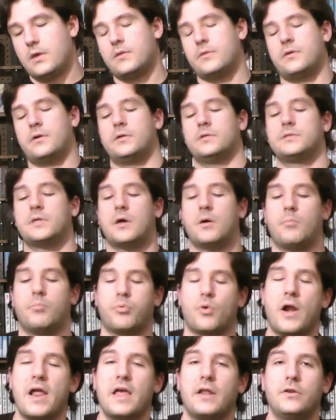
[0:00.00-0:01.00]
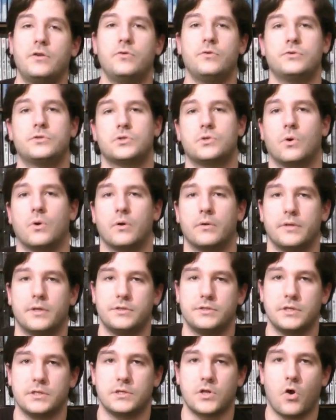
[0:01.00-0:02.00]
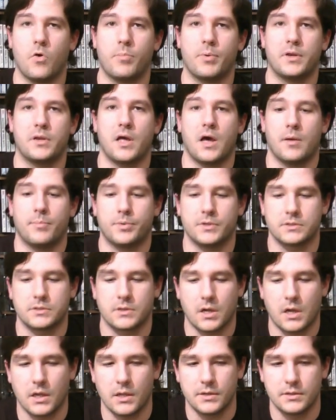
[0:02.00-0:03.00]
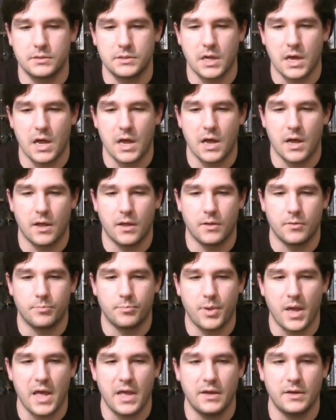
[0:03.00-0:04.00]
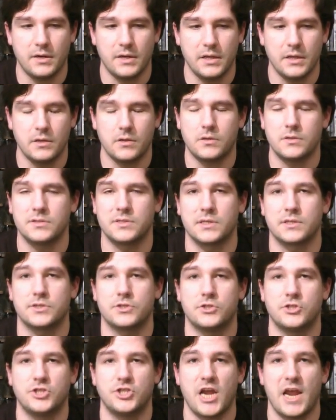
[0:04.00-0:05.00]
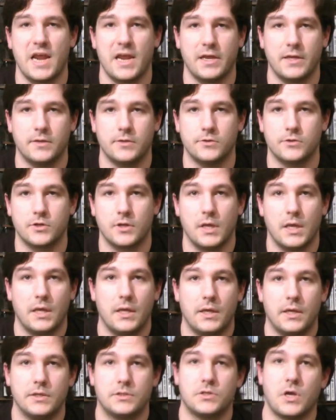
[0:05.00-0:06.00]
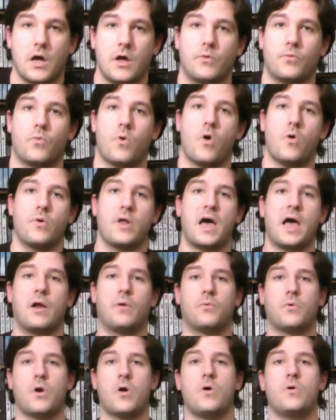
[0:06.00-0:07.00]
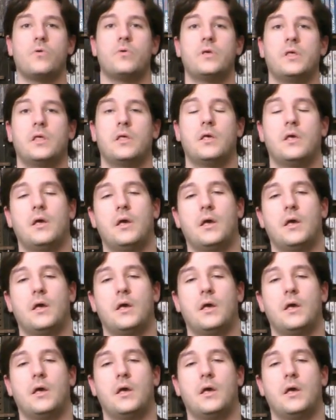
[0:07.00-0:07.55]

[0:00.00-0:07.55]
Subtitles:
There's a brand new store that just opened up. It's called Penn Hills Exchange. It's on Rodi Road.